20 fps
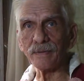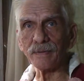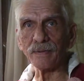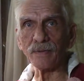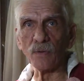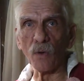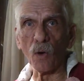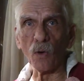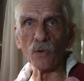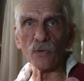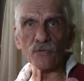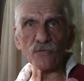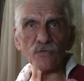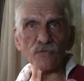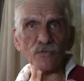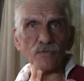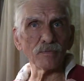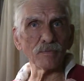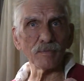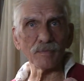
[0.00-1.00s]

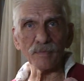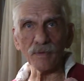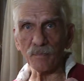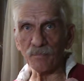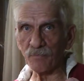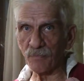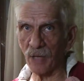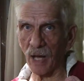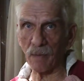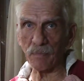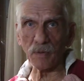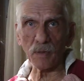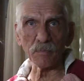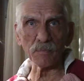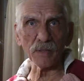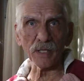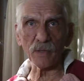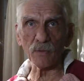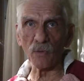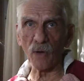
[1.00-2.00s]
Those
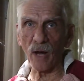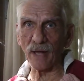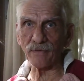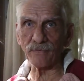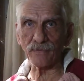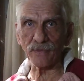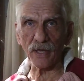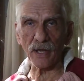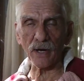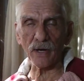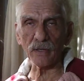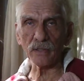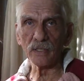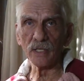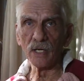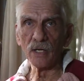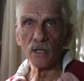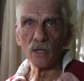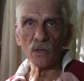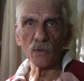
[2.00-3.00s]
probably right there
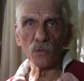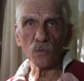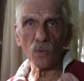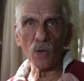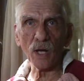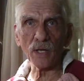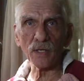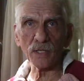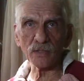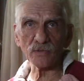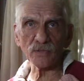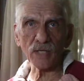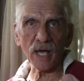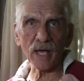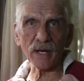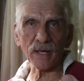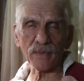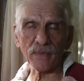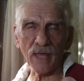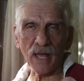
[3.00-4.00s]
run us
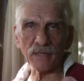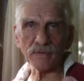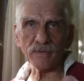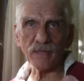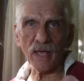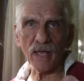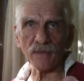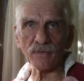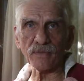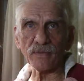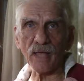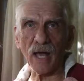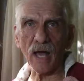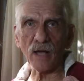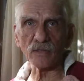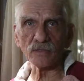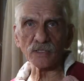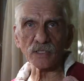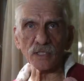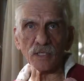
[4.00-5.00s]
out of that
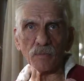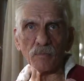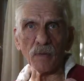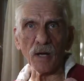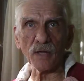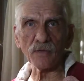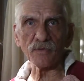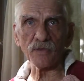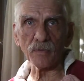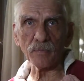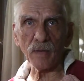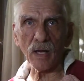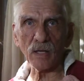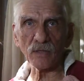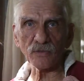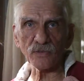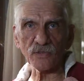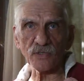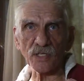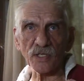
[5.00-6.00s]
10,000 a month
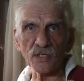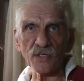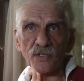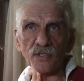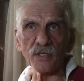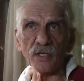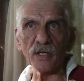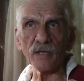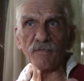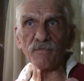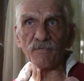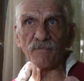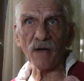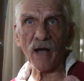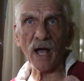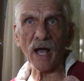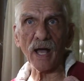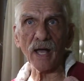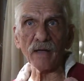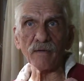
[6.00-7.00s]
about
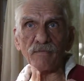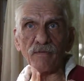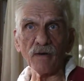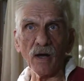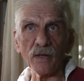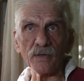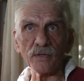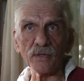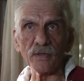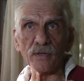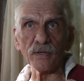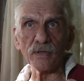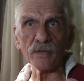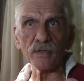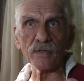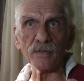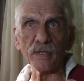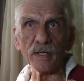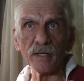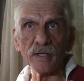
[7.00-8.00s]

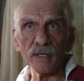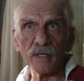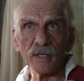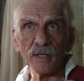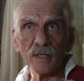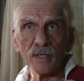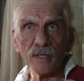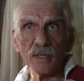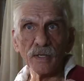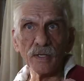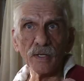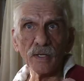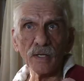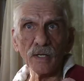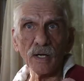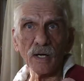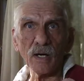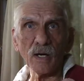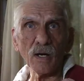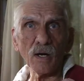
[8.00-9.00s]
6,500.
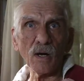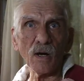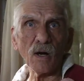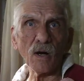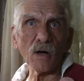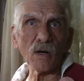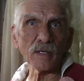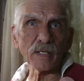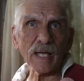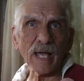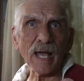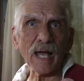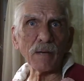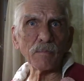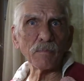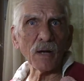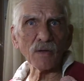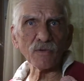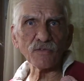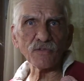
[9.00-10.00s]
Oh yeah,
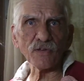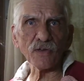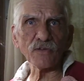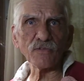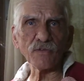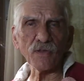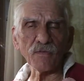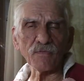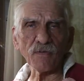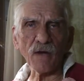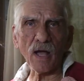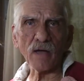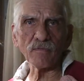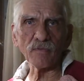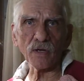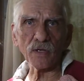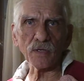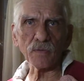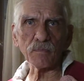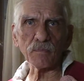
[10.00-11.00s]
about
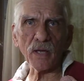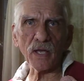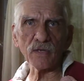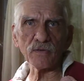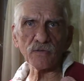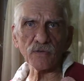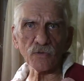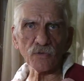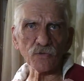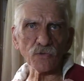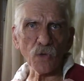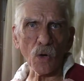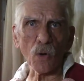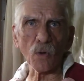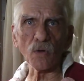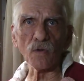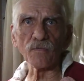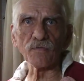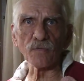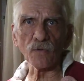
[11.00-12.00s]
6,500 pesos
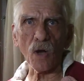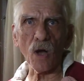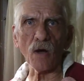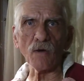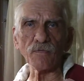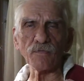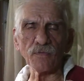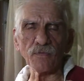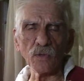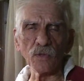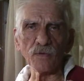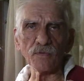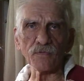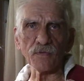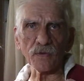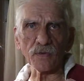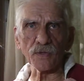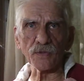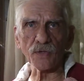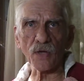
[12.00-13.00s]
total for all food
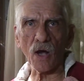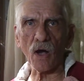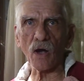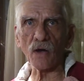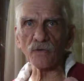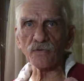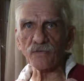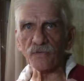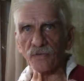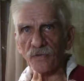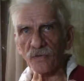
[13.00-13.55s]
for the dogs and